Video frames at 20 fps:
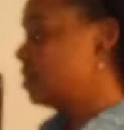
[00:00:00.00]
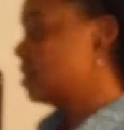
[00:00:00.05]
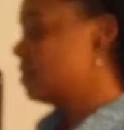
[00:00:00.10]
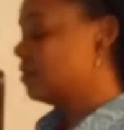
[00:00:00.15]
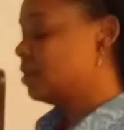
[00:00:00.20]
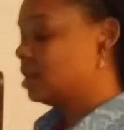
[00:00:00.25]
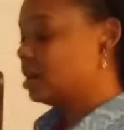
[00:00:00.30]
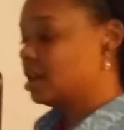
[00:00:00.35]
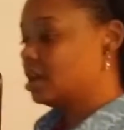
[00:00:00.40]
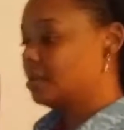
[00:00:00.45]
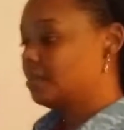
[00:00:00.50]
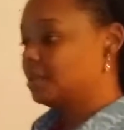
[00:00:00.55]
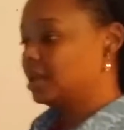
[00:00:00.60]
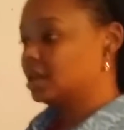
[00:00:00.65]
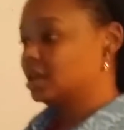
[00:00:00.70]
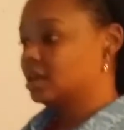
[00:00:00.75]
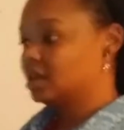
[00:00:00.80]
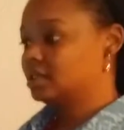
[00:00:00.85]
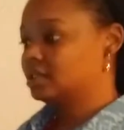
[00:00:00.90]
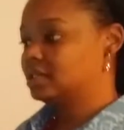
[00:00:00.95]
ever come in
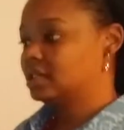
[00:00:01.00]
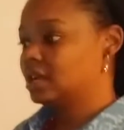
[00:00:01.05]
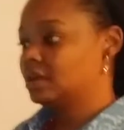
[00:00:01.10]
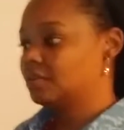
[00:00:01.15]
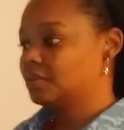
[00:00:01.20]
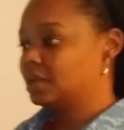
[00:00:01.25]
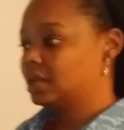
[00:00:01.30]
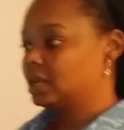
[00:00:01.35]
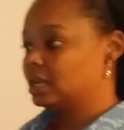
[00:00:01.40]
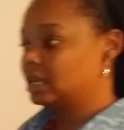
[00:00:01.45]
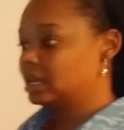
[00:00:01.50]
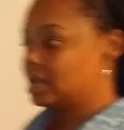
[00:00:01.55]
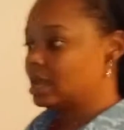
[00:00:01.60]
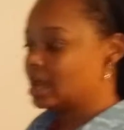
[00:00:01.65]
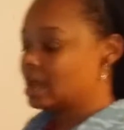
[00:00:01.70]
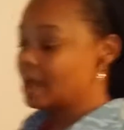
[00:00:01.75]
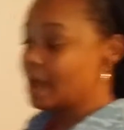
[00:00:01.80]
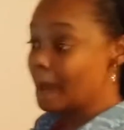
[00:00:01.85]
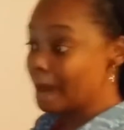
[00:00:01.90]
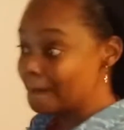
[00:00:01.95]
contact with any
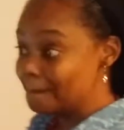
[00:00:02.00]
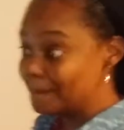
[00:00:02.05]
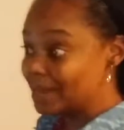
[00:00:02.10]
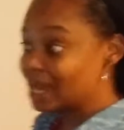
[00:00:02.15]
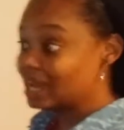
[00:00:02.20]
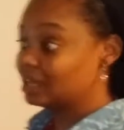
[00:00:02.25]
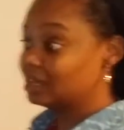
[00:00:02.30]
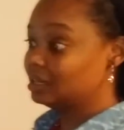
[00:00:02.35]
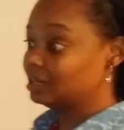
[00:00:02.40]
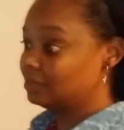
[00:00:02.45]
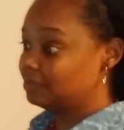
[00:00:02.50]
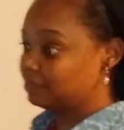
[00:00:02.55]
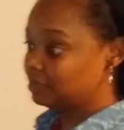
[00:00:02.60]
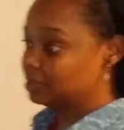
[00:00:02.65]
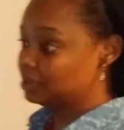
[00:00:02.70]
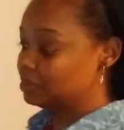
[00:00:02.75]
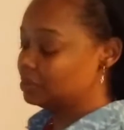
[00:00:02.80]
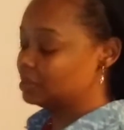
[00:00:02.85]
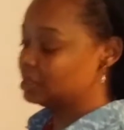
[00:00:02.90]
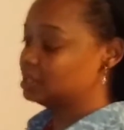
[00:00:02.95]
bodily
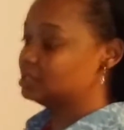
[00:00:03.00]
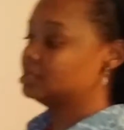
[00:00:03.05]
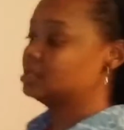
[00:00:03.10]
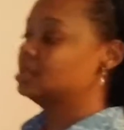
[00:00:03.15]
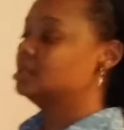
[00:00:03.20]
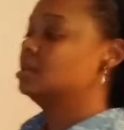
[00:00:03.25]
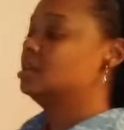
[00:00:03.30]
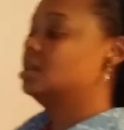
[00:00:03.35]
fluids,